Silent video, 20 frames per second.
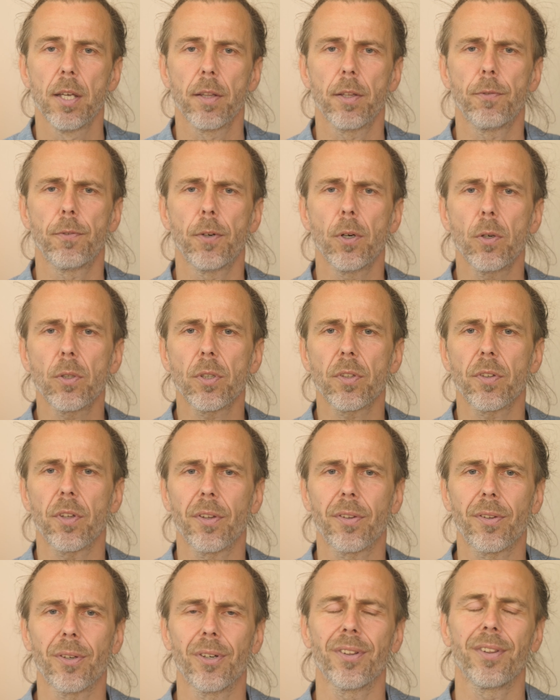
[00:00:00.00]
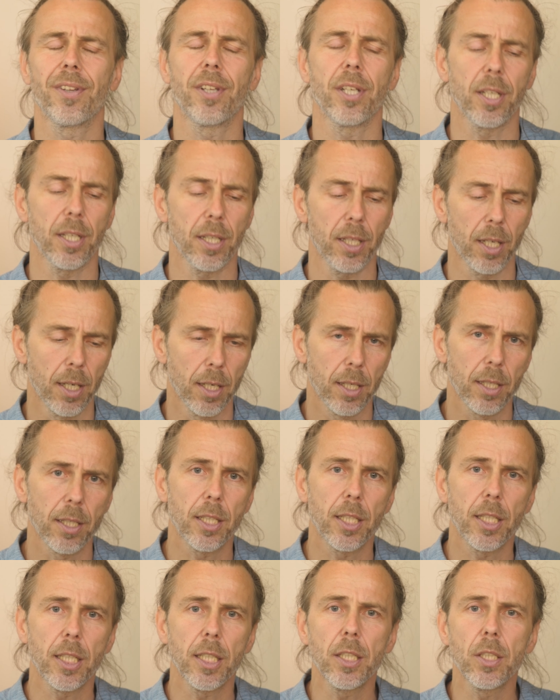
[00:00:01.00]
The focus is on the
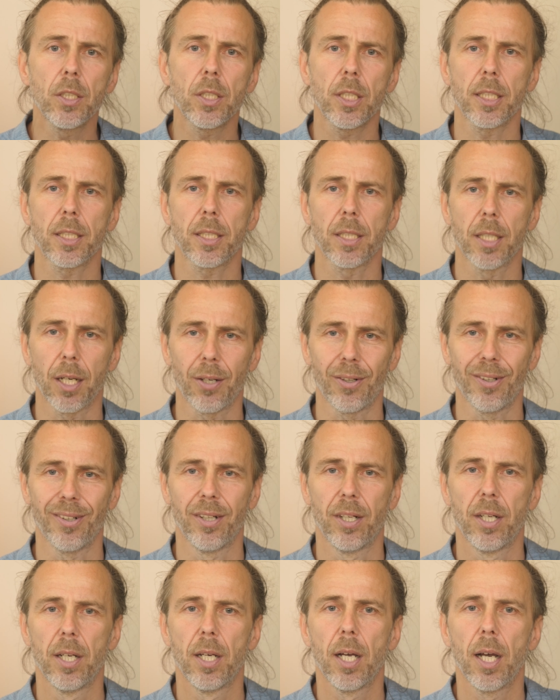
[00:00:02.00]
here and now.